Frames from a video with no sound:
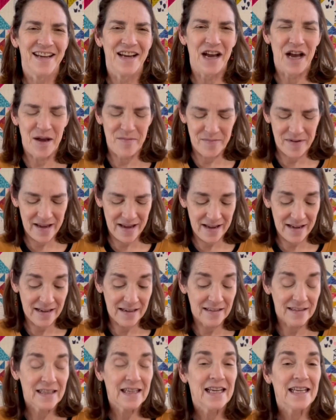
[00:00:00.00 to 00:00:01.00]
I'm
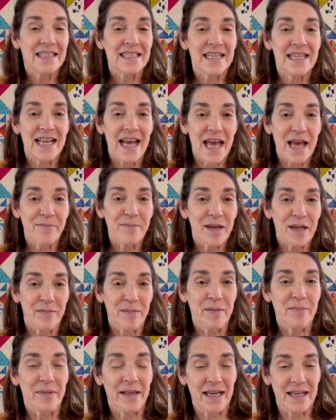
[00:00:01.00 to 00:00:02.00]
Gail. Today I'm going to be
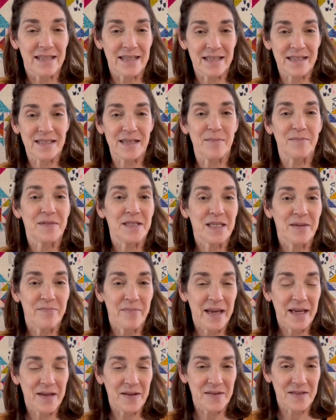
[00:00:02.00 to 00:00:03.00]
planting some
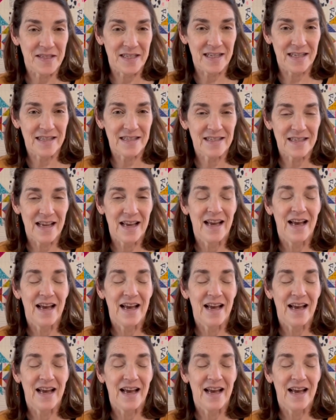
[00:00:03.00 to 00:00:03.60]
tomato seeds.